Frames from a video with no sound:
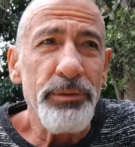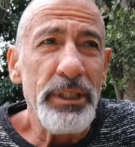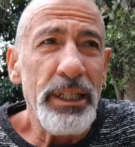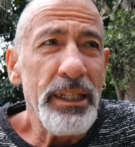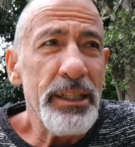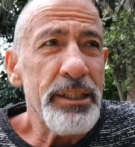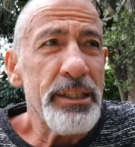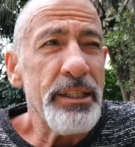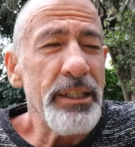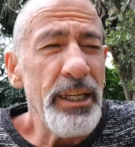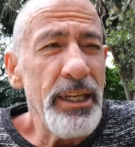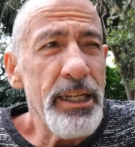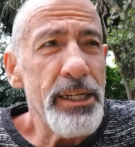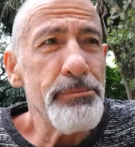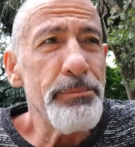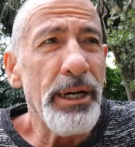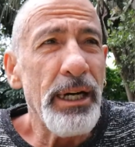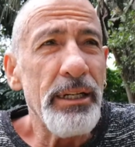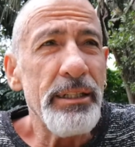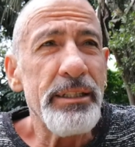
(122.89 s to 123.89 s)
Well, let's think
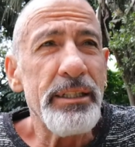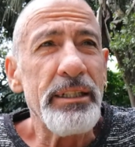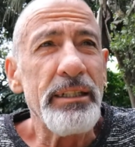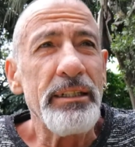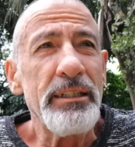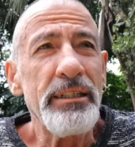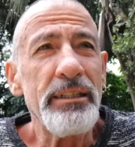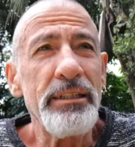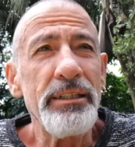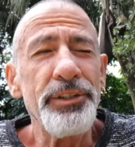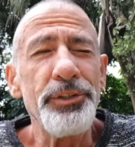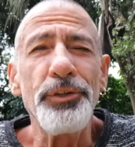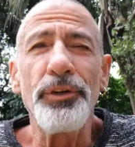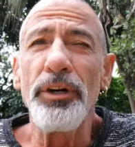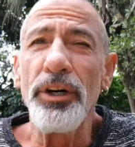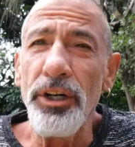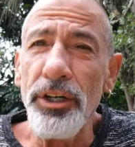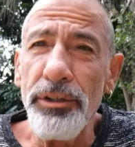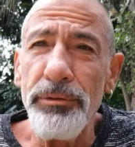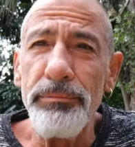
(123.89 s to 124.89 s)
about your
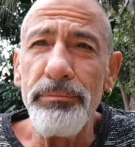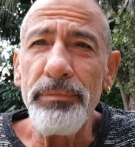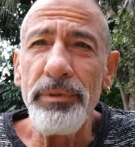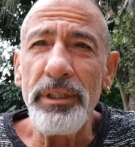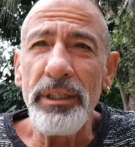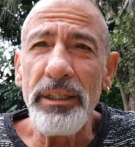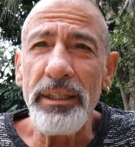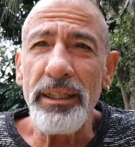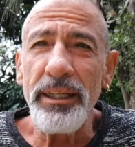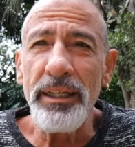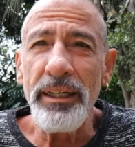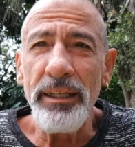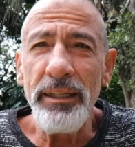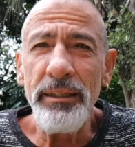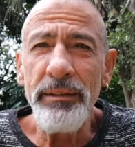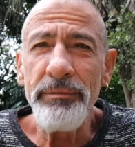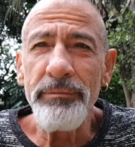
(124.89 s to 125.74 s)
home, okay?